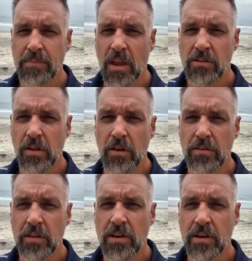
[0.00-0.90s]
So those
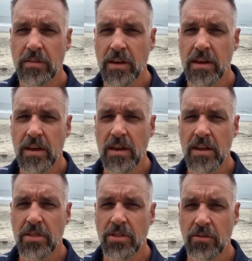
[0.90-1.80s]
are the, the
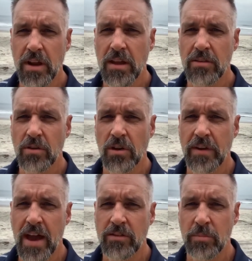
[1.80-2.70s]
key three sort of
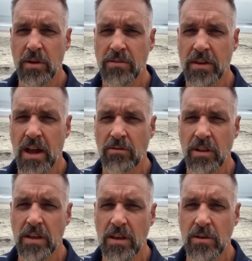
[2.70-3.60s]
attributes that I
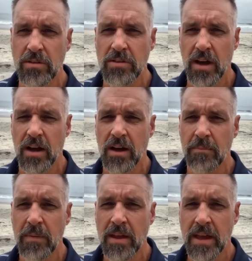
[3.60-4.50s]
really use um,
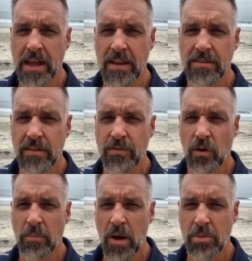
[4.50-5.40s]
NAC
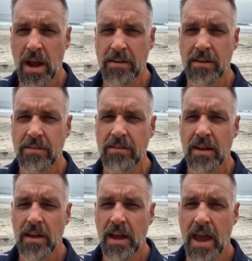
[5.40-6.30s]
for my practice
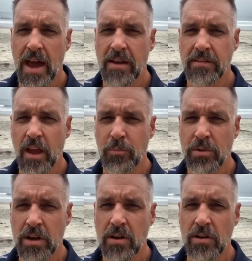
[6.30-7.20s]
as a
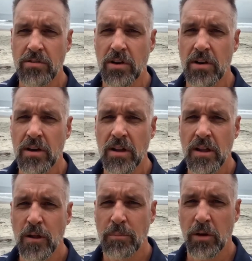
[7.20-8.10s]
precursor
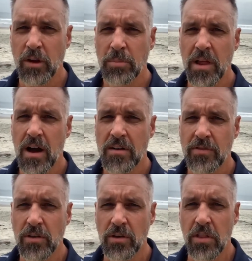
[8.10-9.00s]
building block
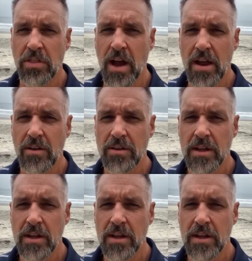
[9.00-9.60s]
for glutathione,